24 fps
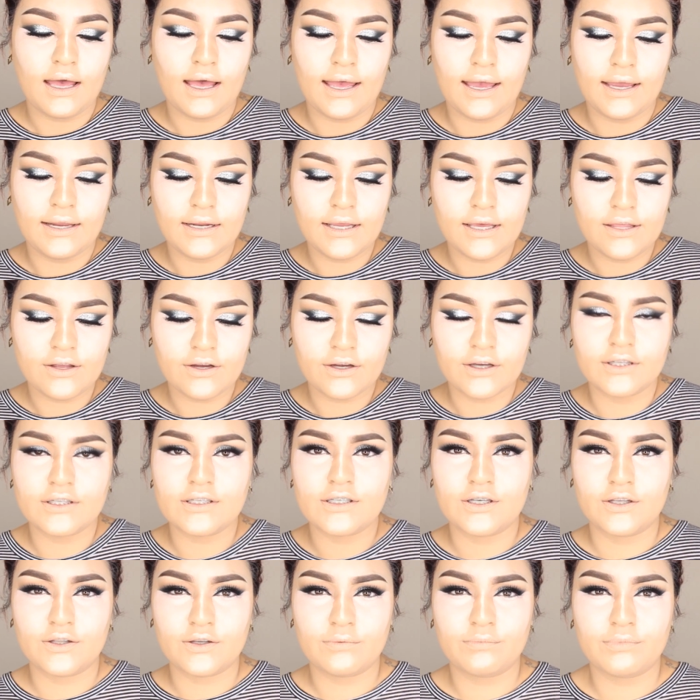Any other
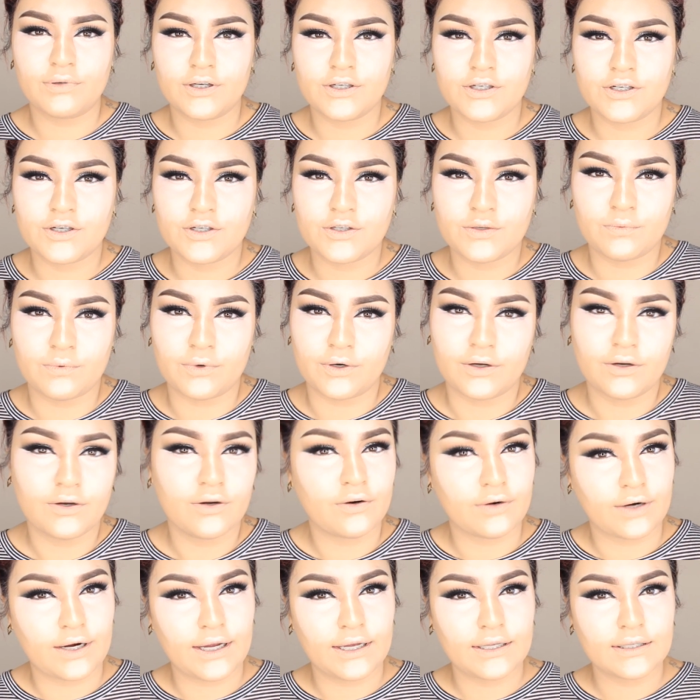concealer brushes work
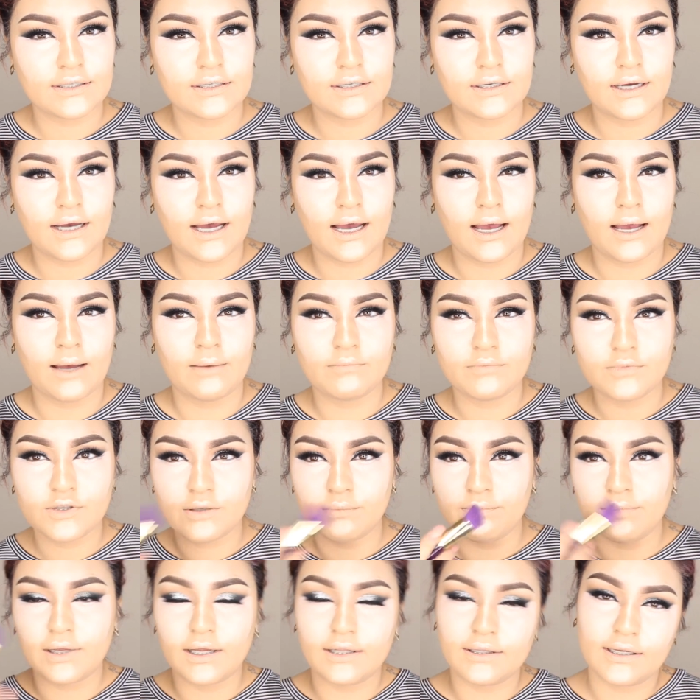great to
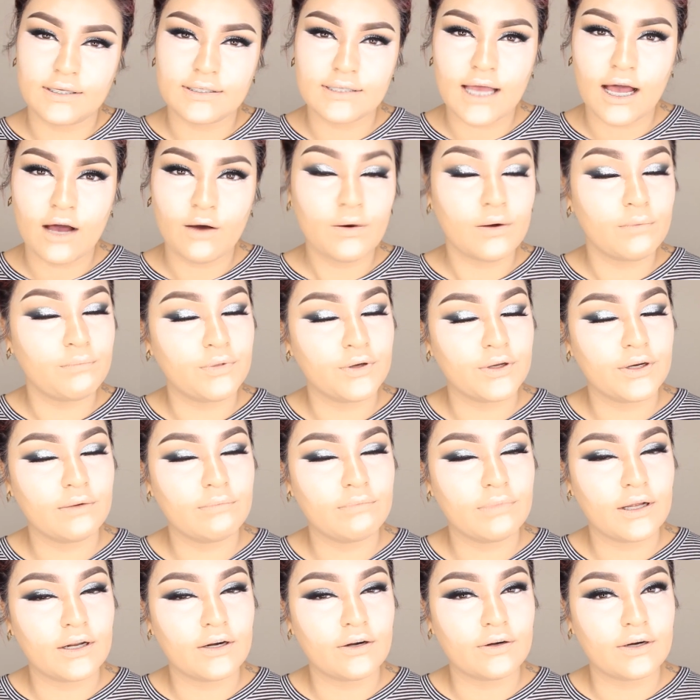blend this out, a beauty
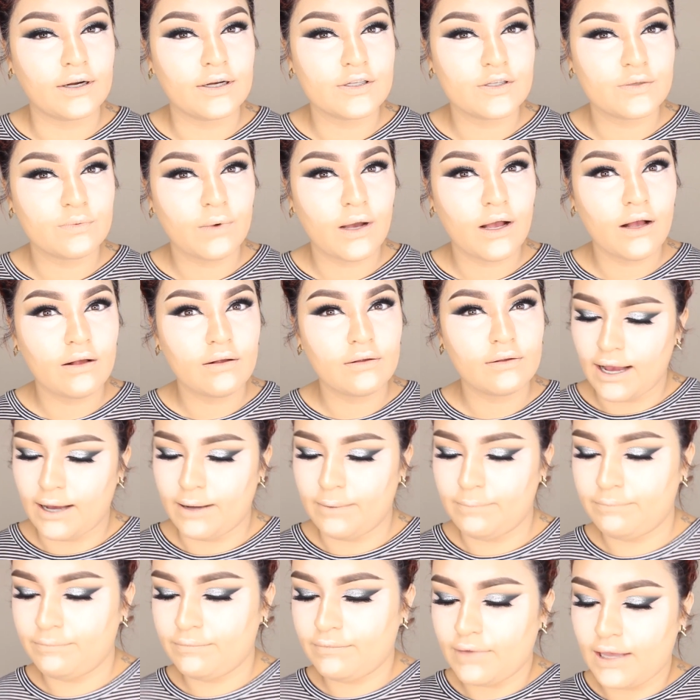blender as well.
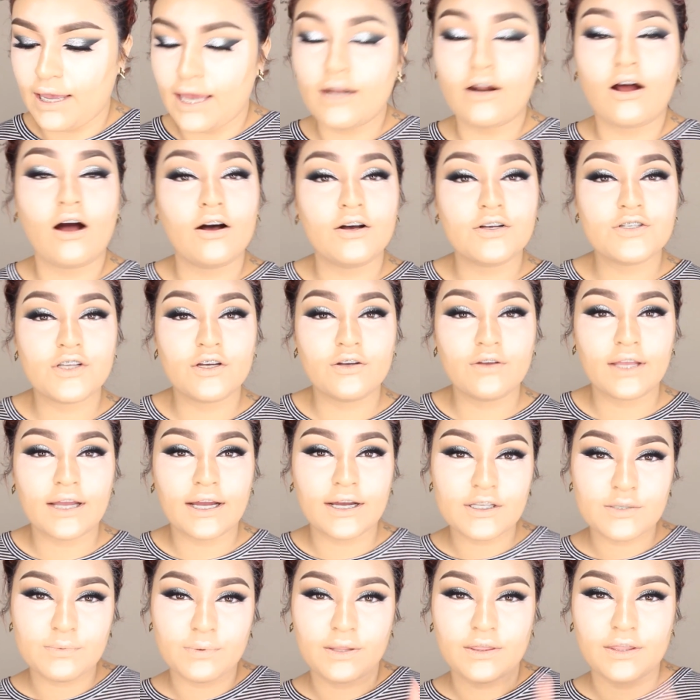And also, you
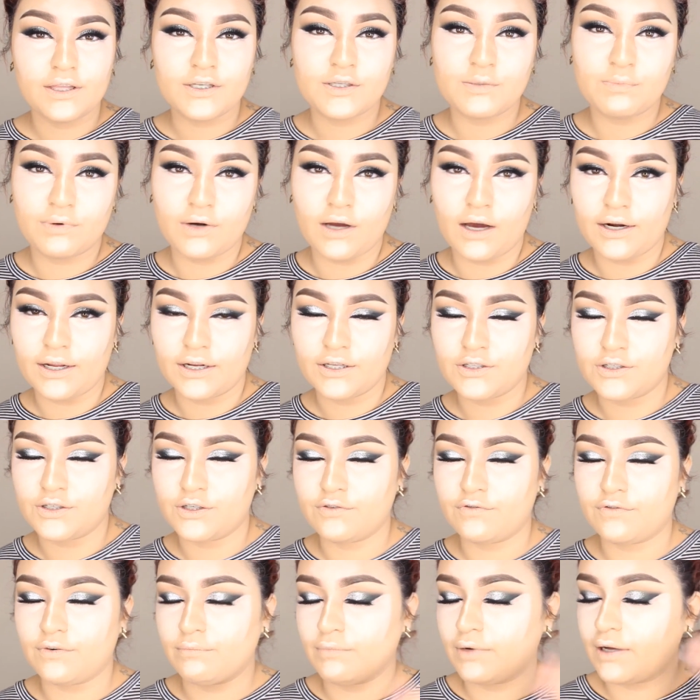guys, with this product
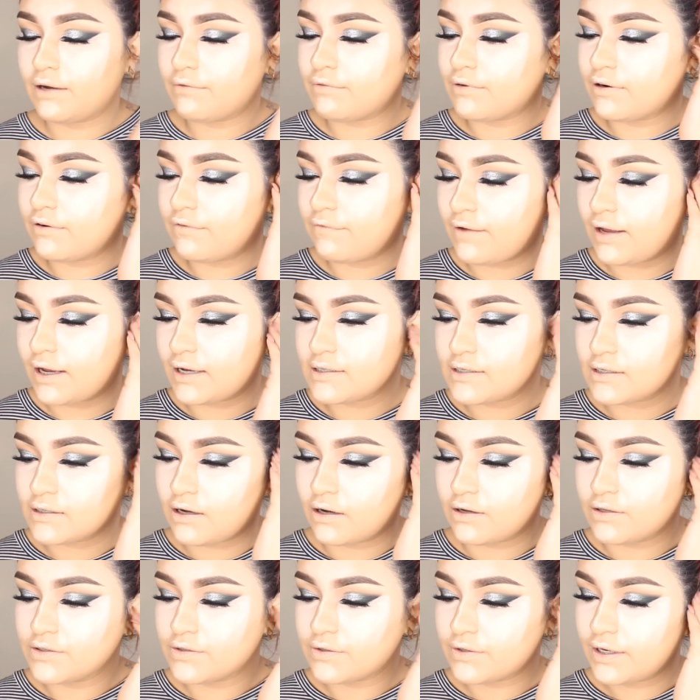too from Cover FX, the
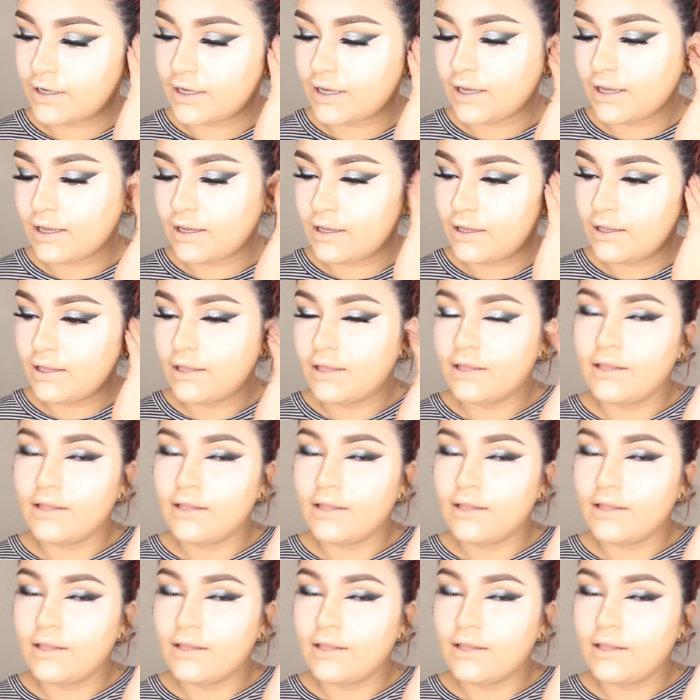contour kit,